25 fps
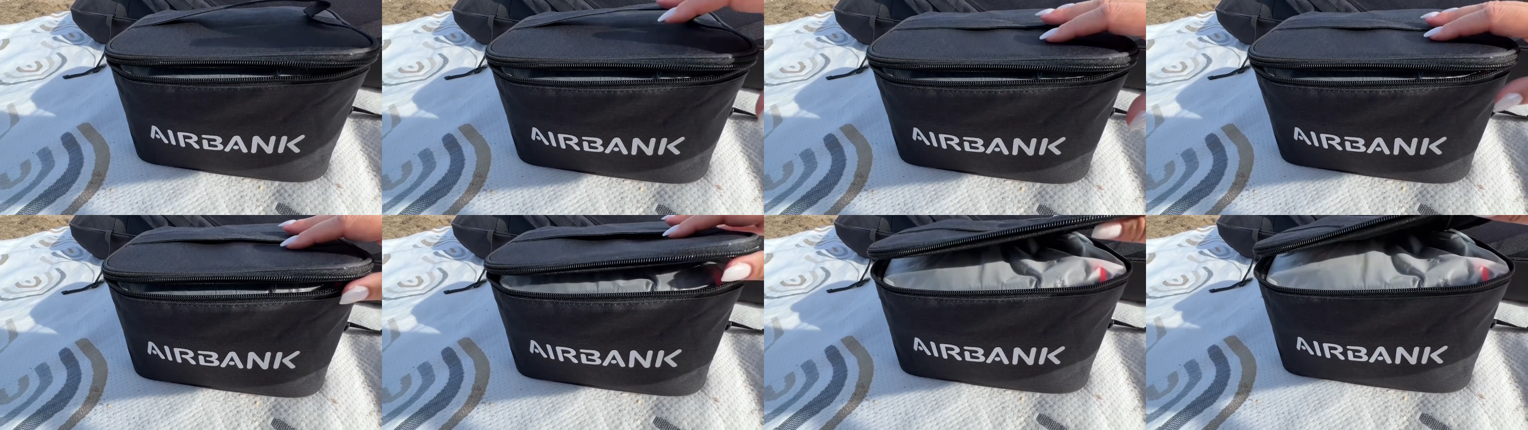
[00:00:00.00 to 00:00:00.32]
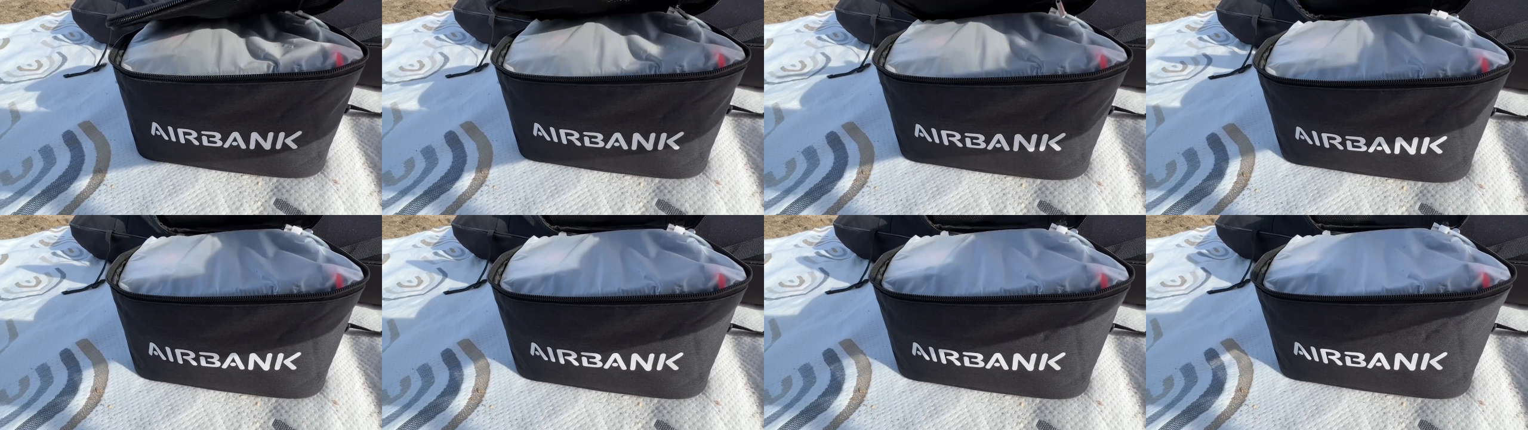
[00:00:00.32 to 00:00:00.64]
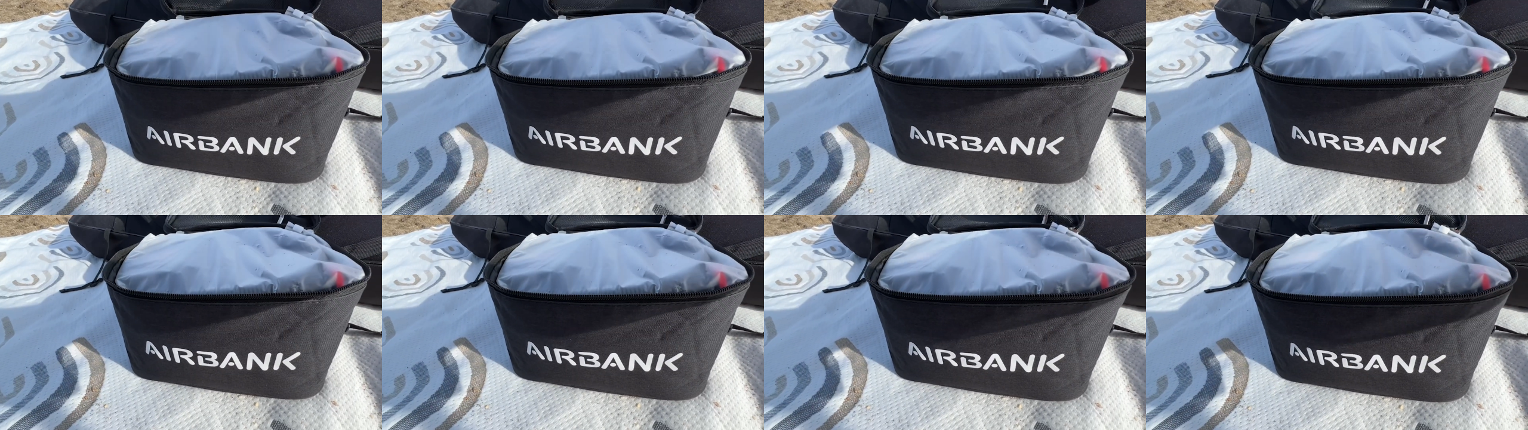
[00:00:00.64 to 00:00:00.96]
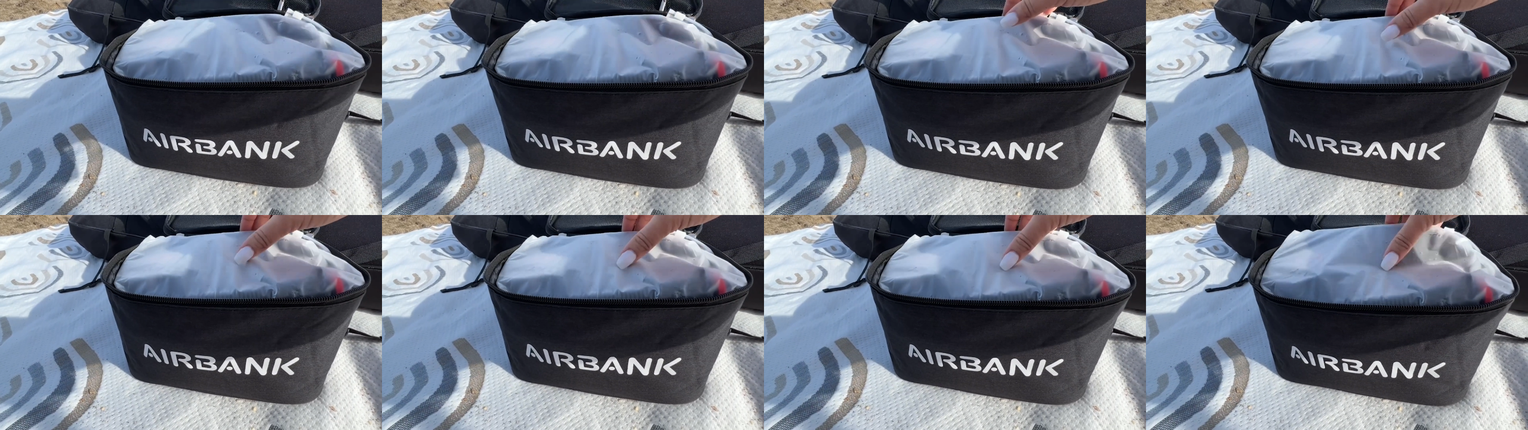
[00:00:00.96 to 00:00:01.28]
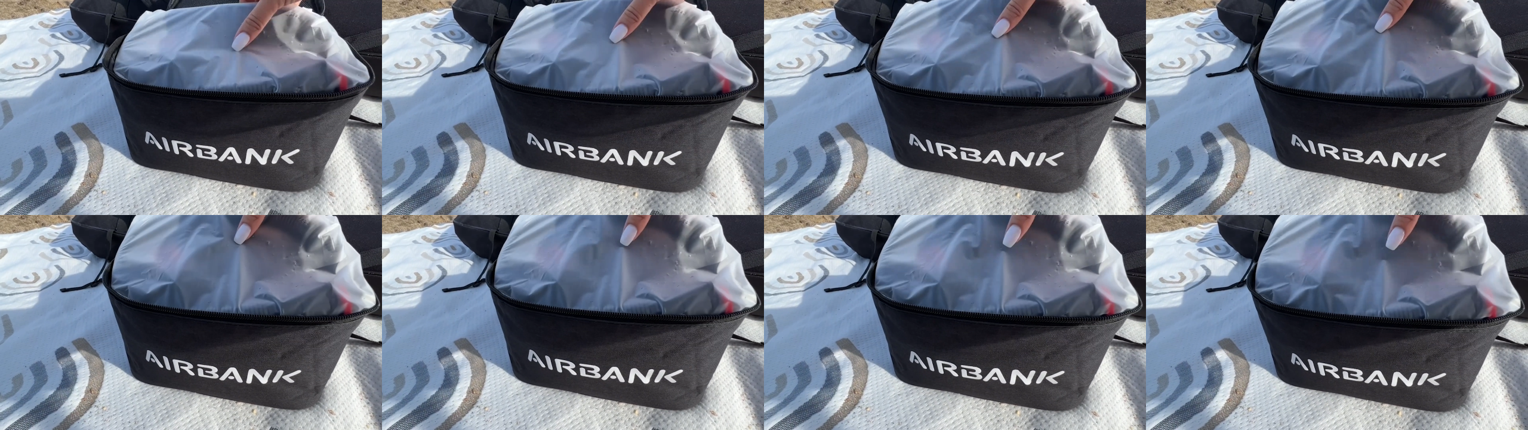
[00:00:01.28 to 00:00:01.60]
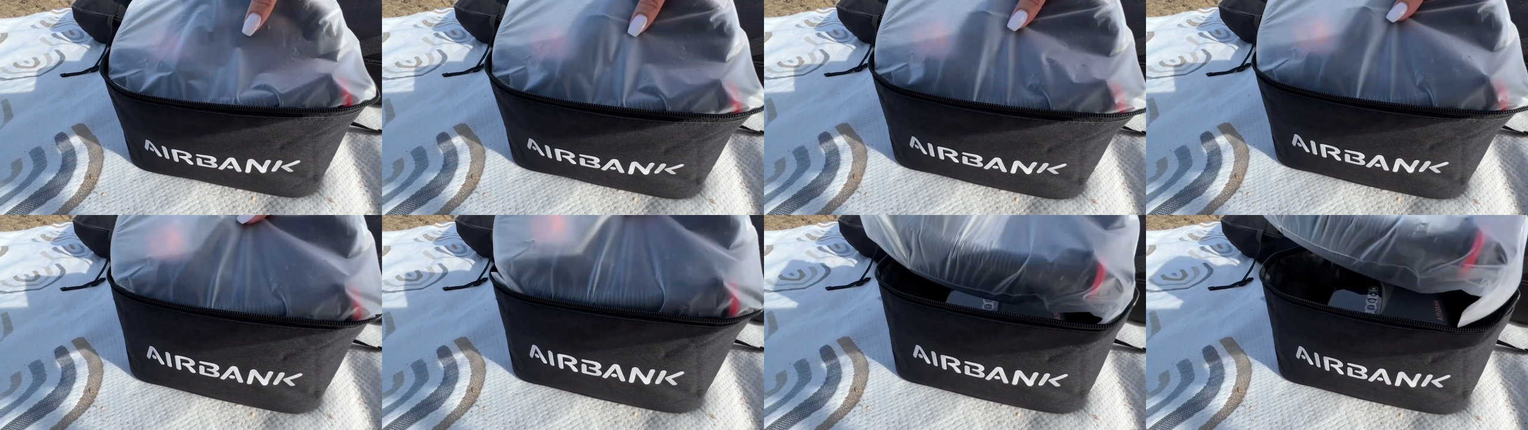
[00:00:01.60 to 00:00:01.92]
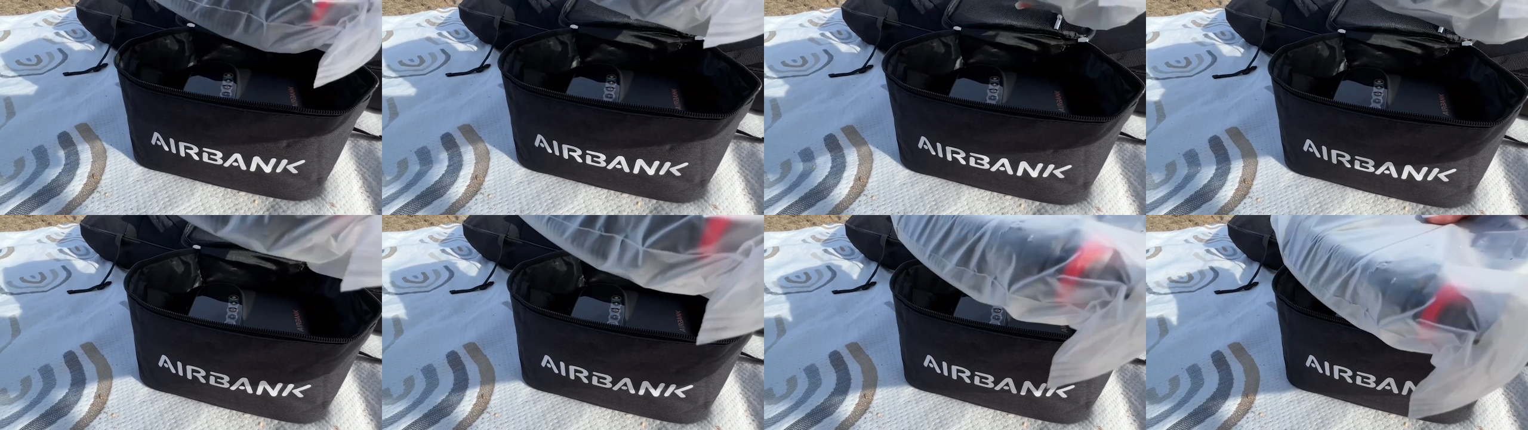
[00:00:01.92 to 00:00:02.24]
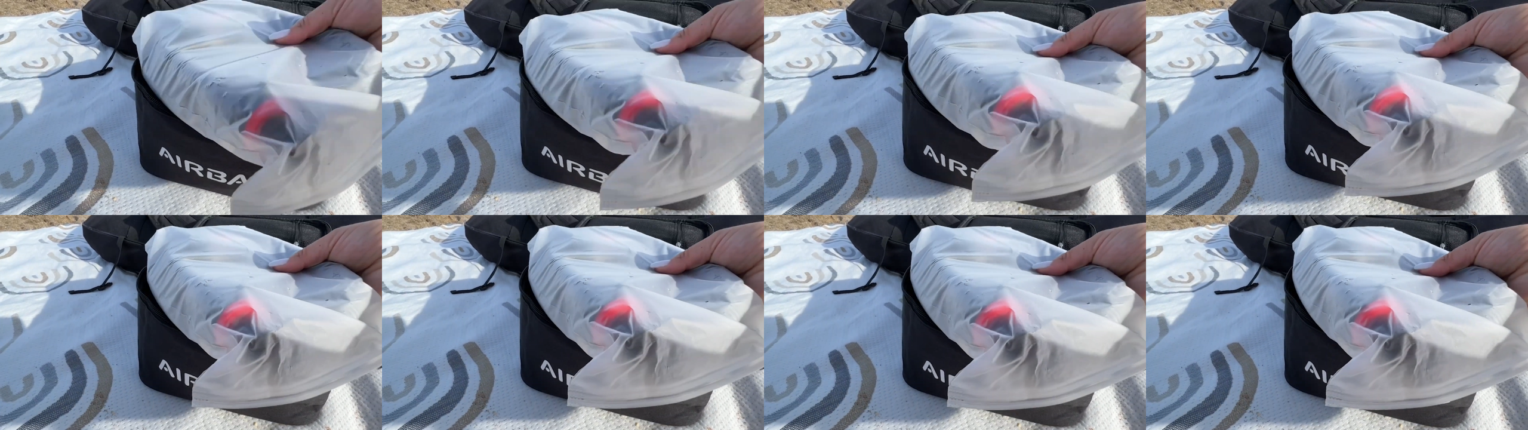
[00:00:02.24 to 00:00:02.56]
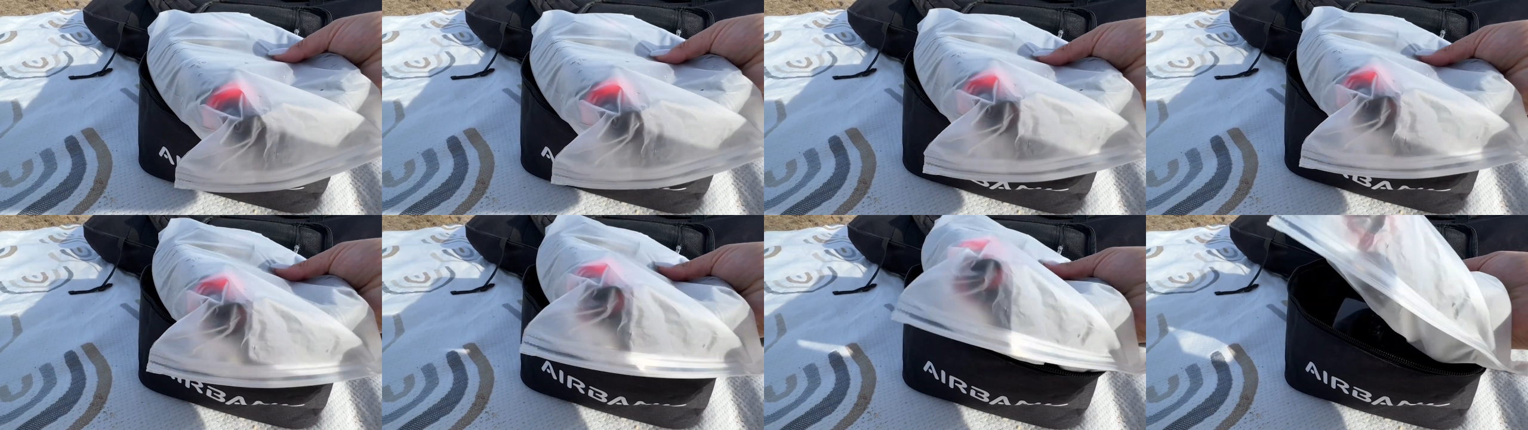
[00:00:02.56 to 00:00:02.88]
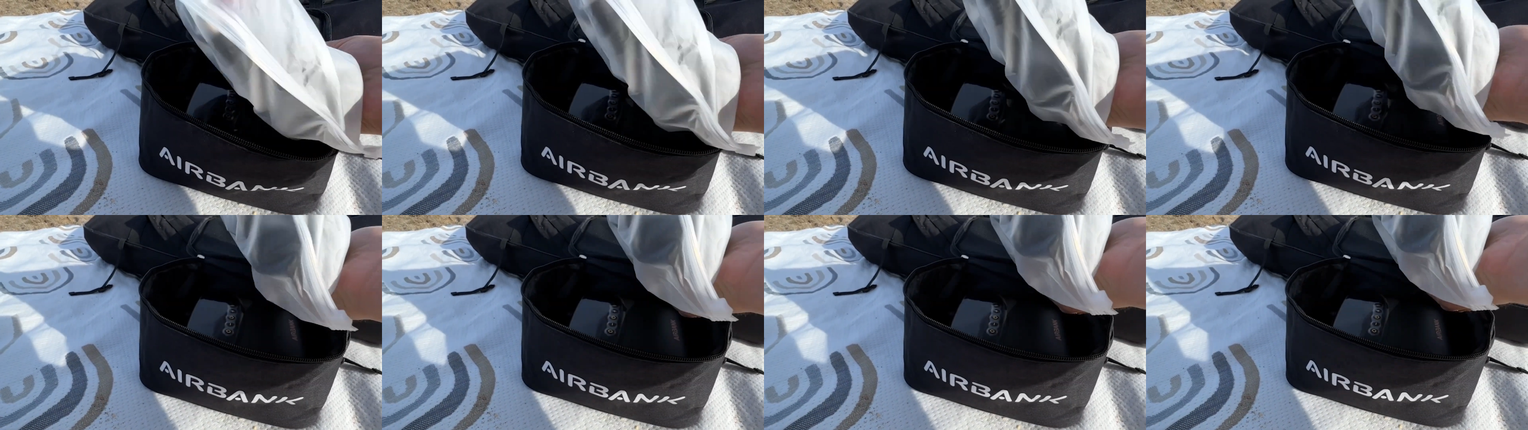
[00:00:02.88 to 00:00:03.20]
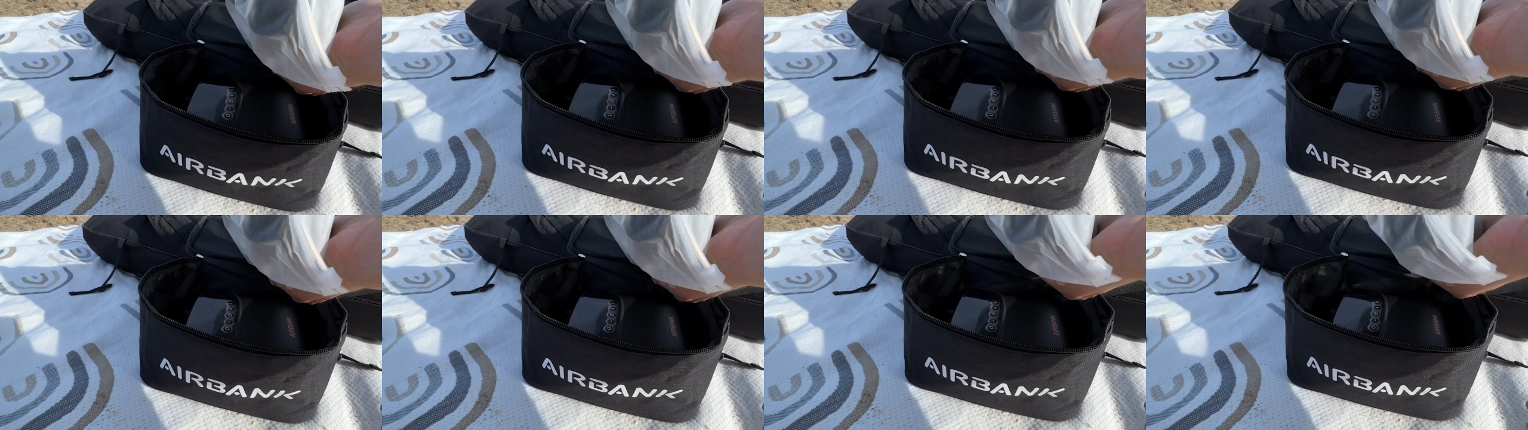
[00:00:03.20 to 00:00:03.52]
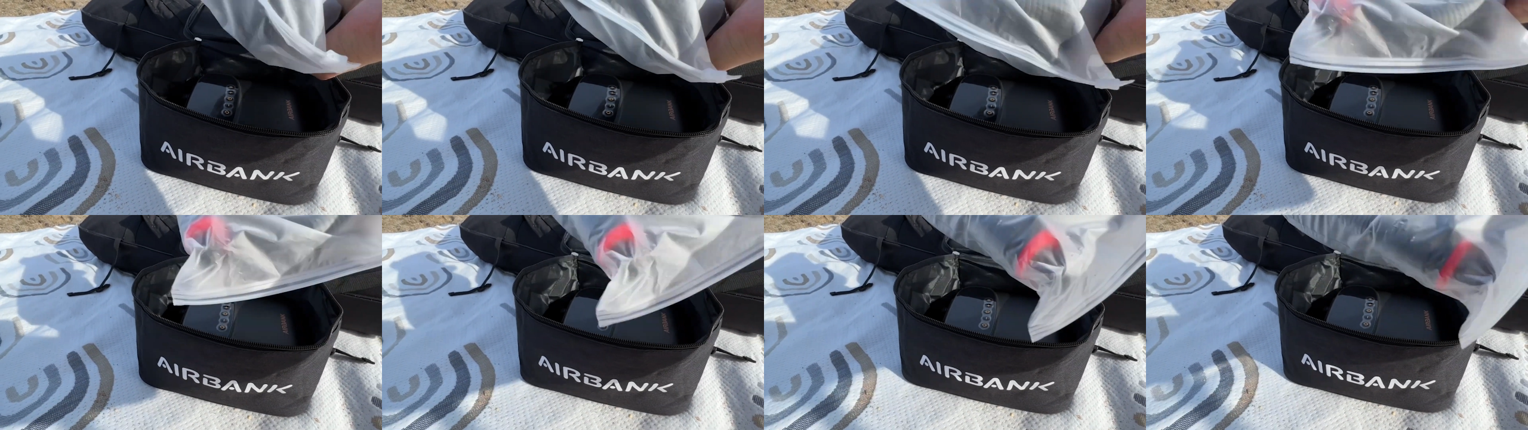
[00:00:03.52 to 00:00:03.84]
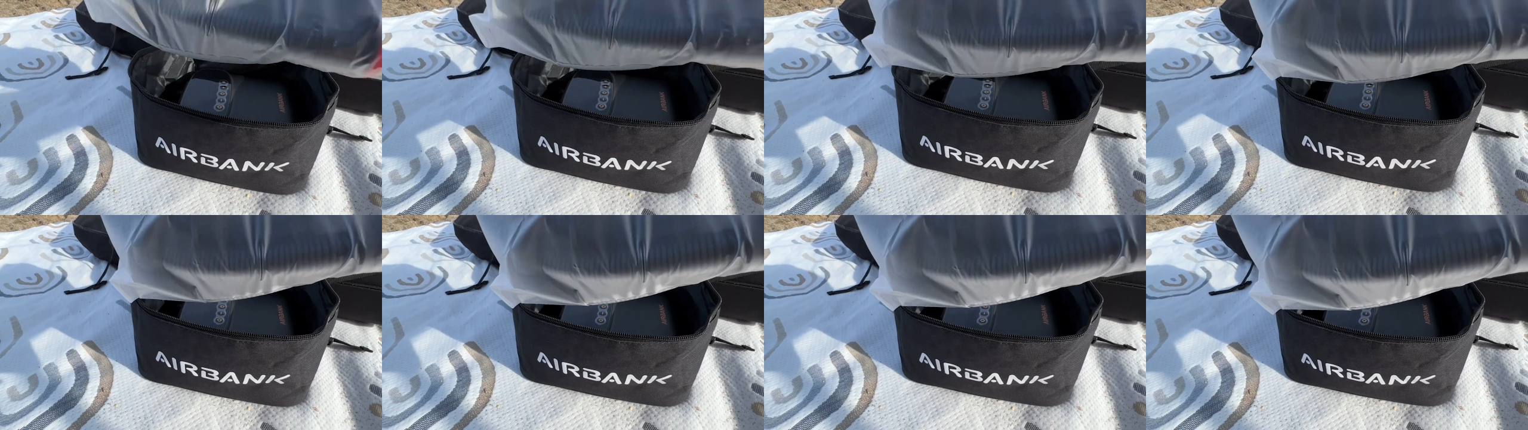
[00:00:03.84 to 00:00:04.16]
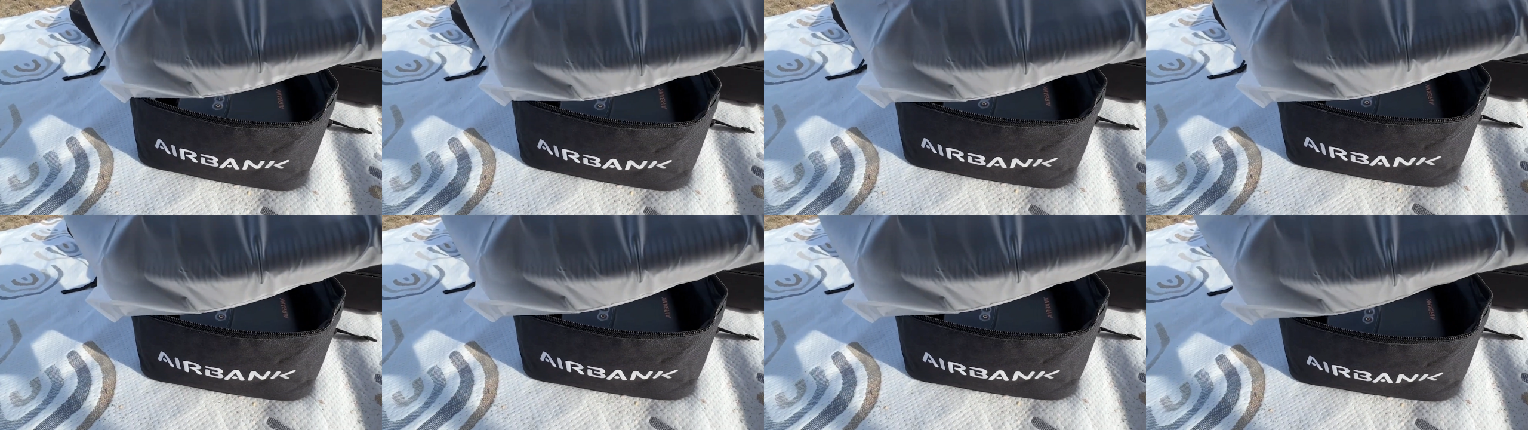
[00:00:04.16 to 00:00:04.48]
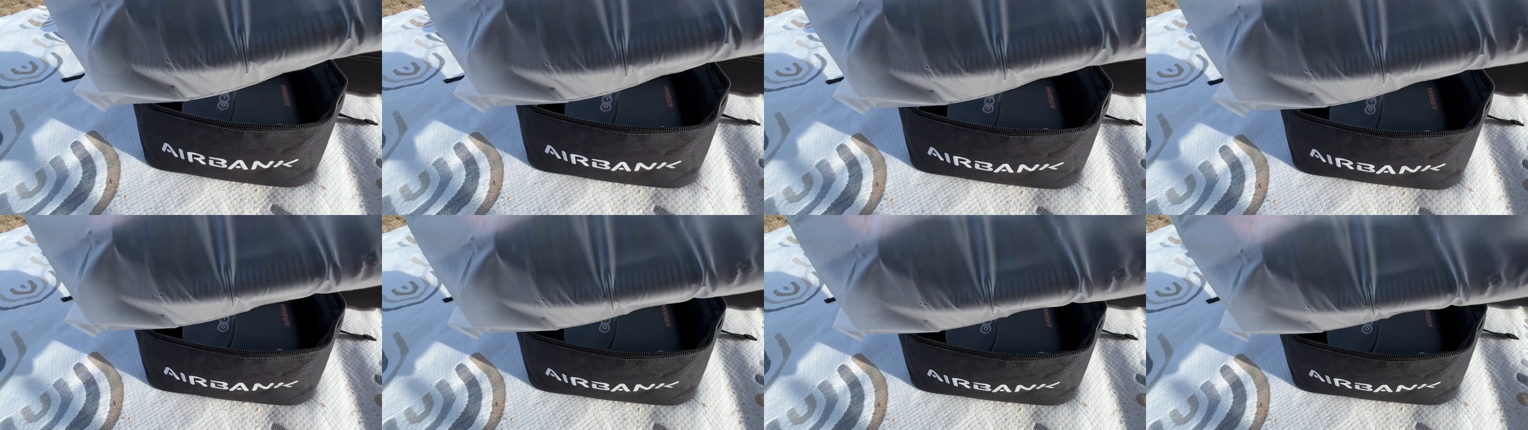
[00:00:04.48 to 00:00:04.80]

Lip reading: Nobody's mouth can be seen.